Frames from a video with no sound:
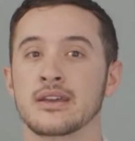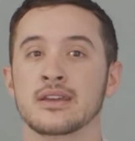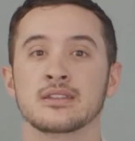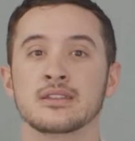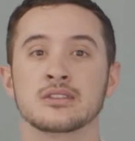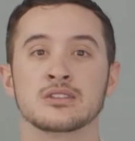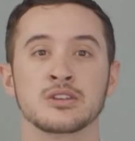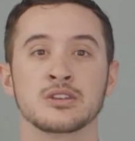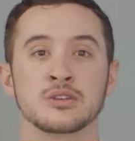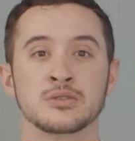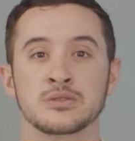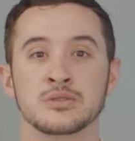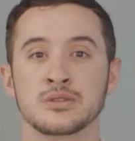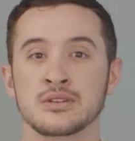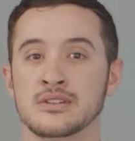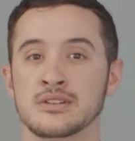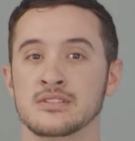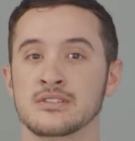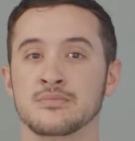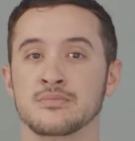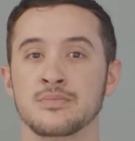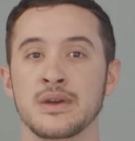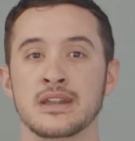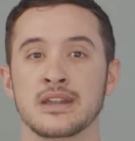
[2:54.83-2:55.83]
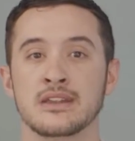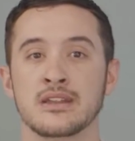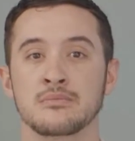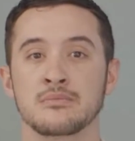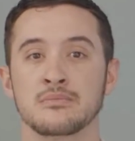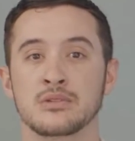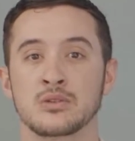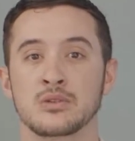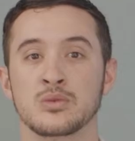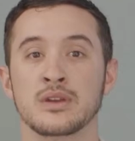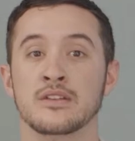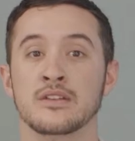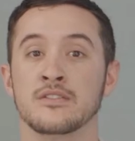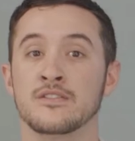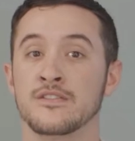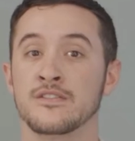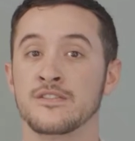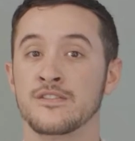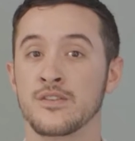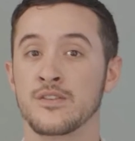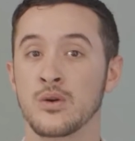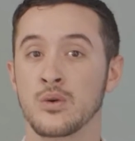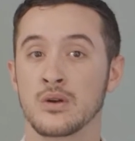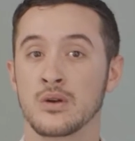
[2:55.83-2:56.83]
children are spending between
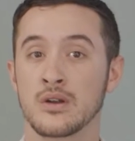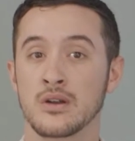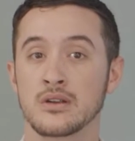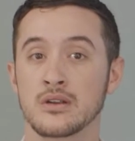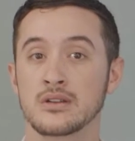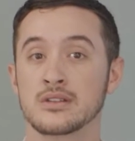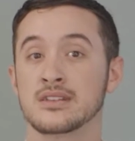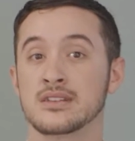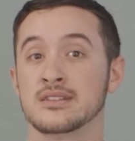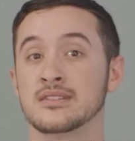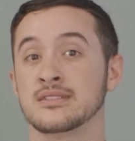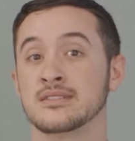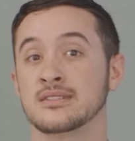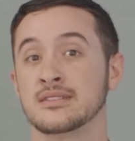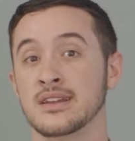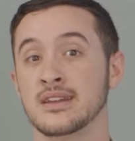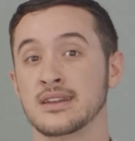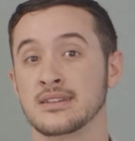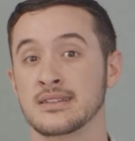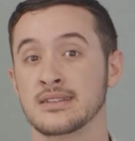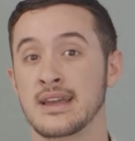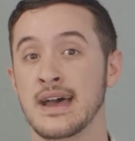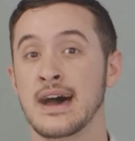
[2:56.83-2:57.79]
4 to 6